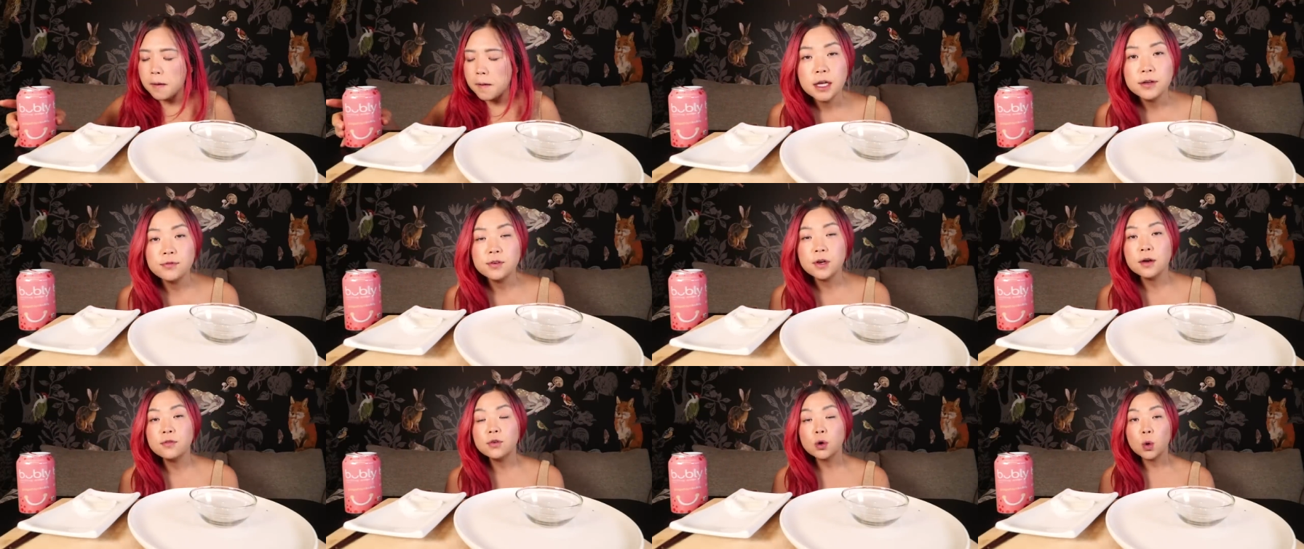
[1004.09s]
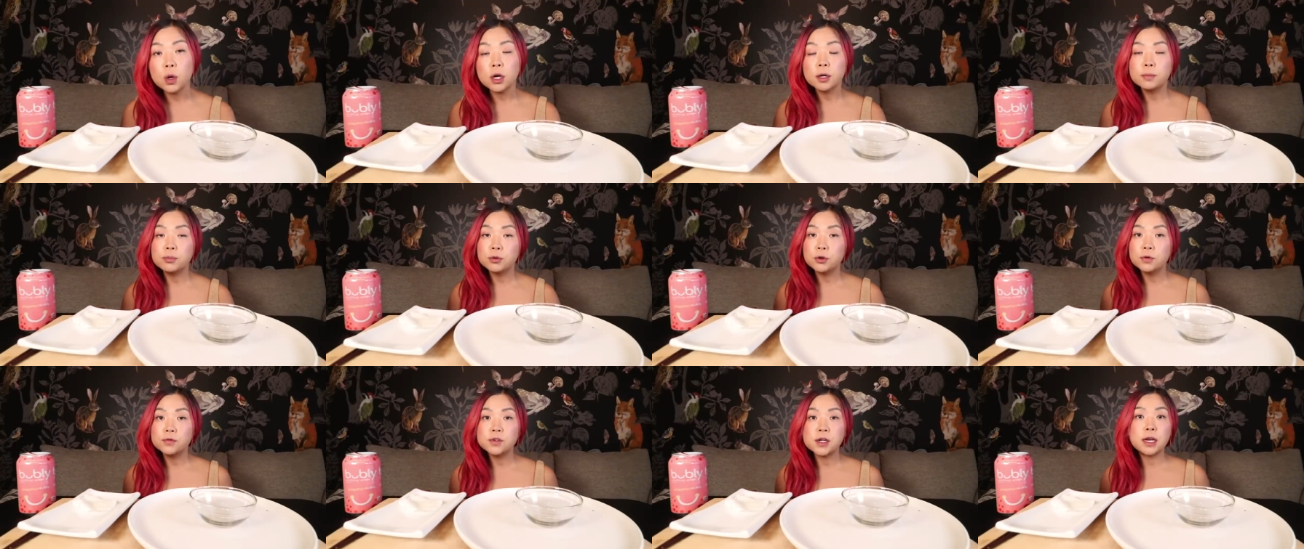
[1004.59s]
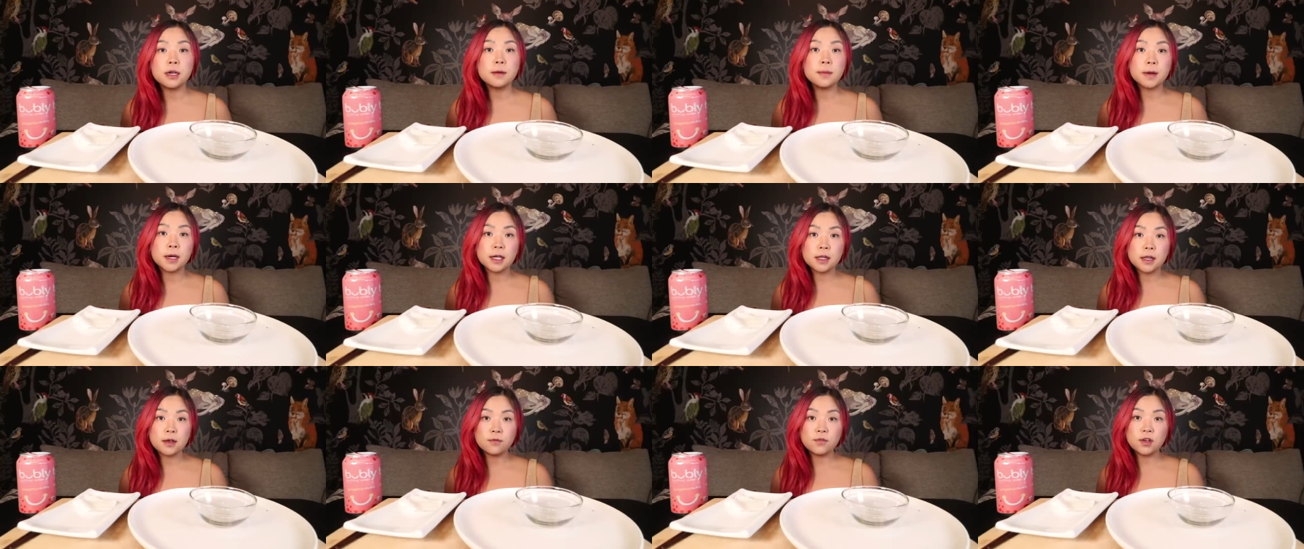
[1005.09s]
If you ever want to prove to
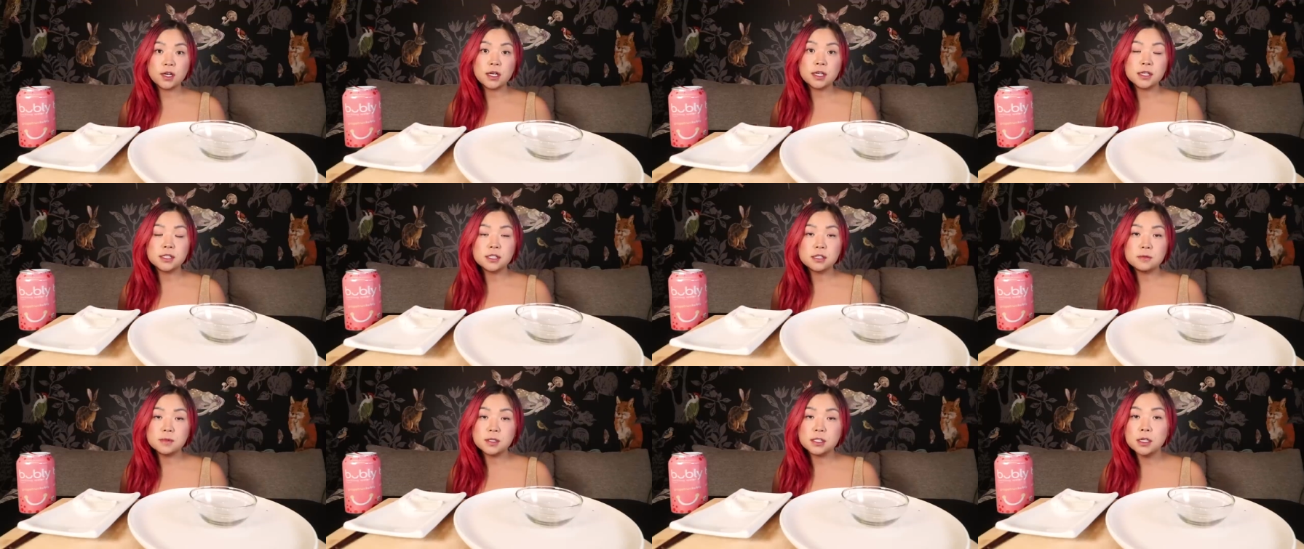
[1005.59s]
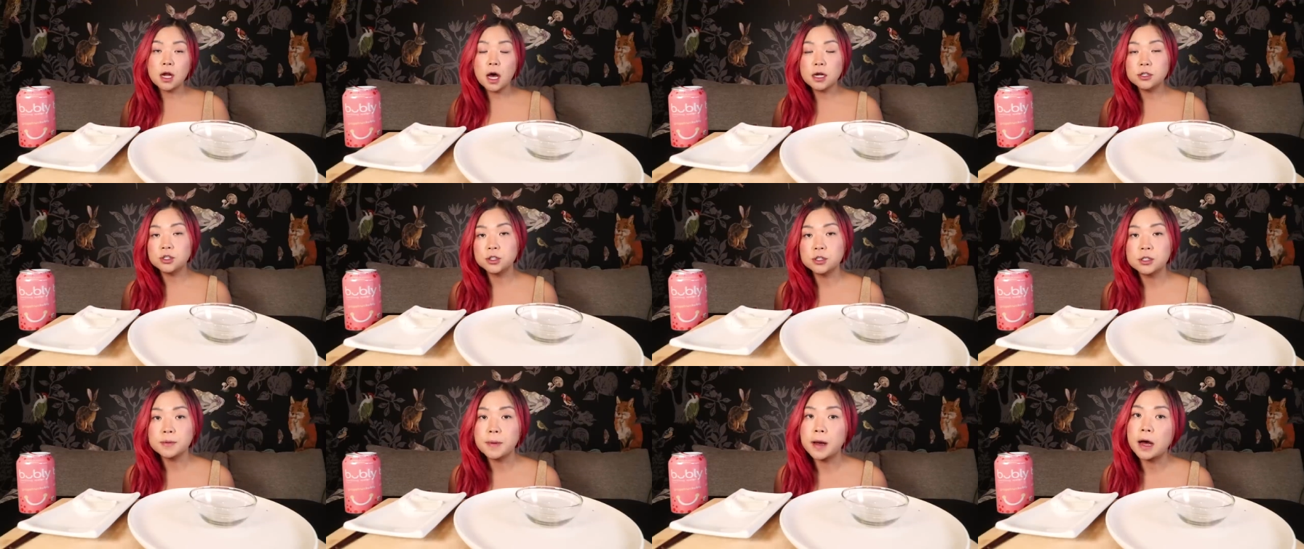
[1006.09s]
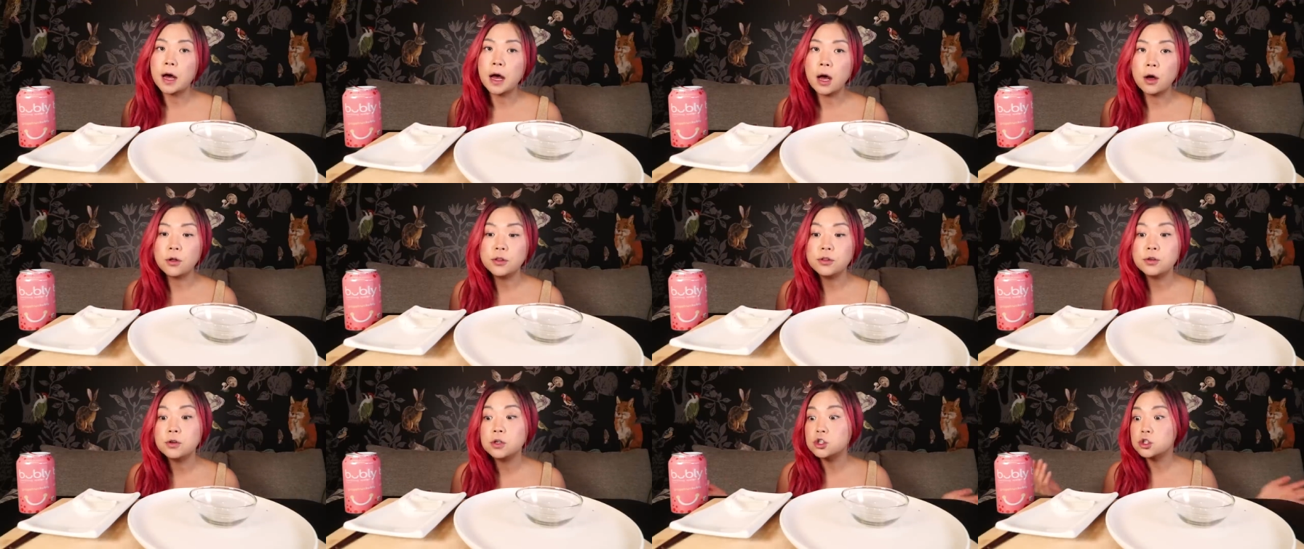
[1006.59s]
anybody that veganism is not just about
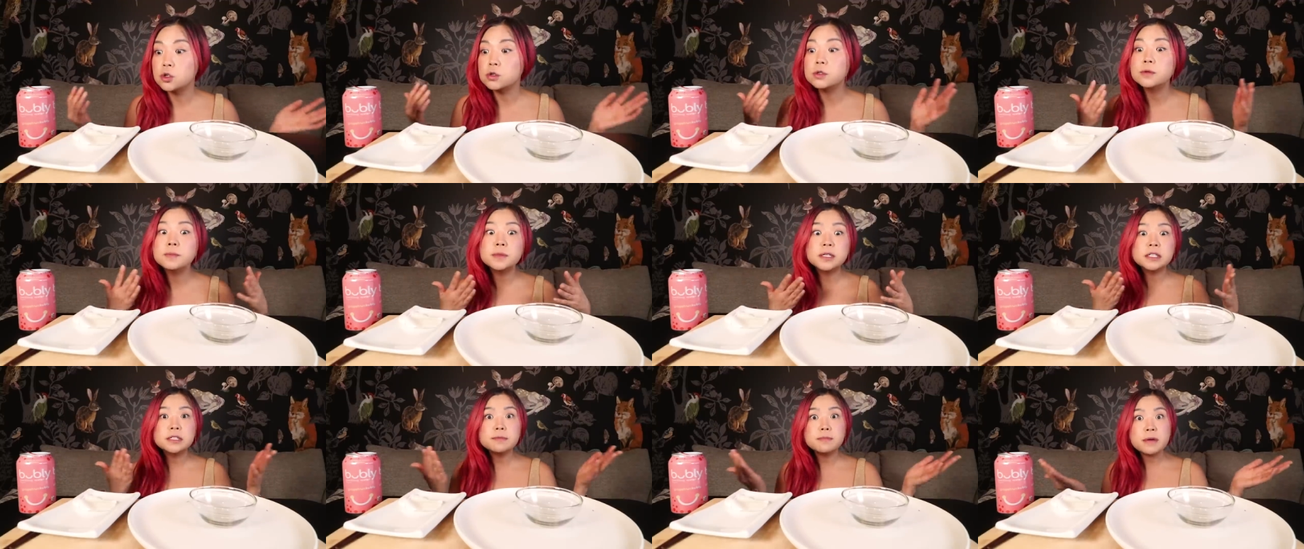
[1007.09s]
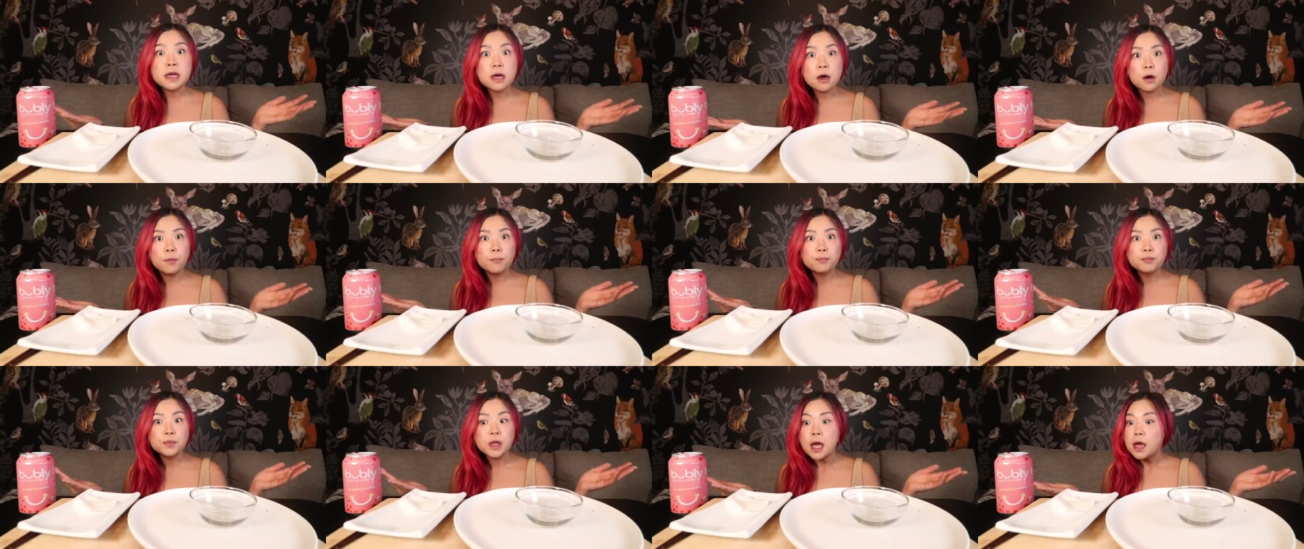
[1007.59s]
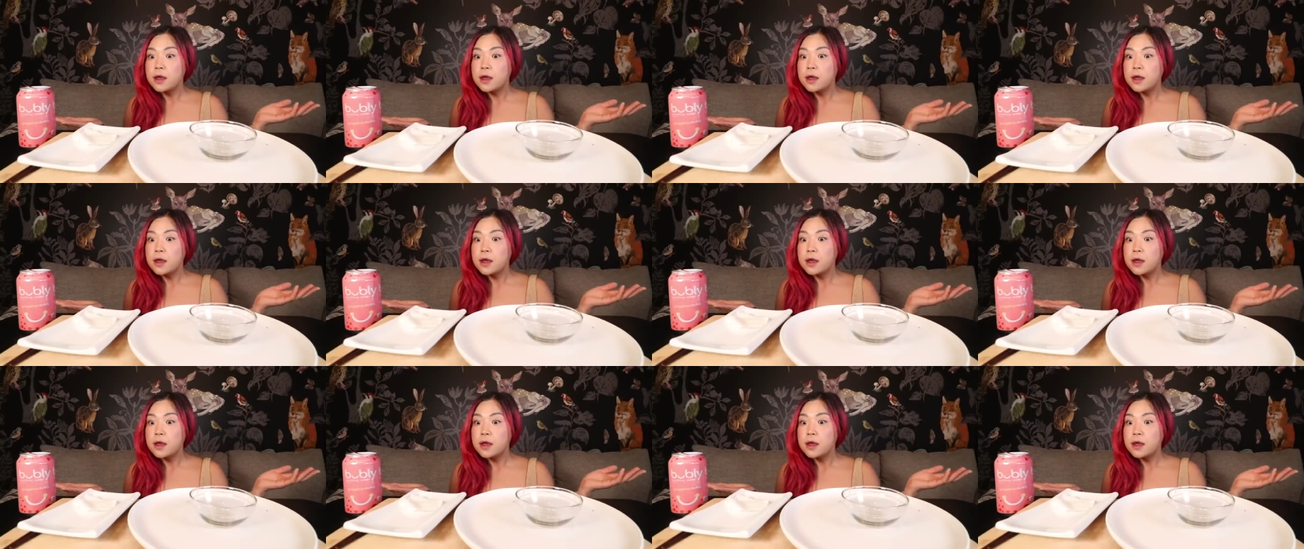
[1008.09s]
health, you can show them this meal.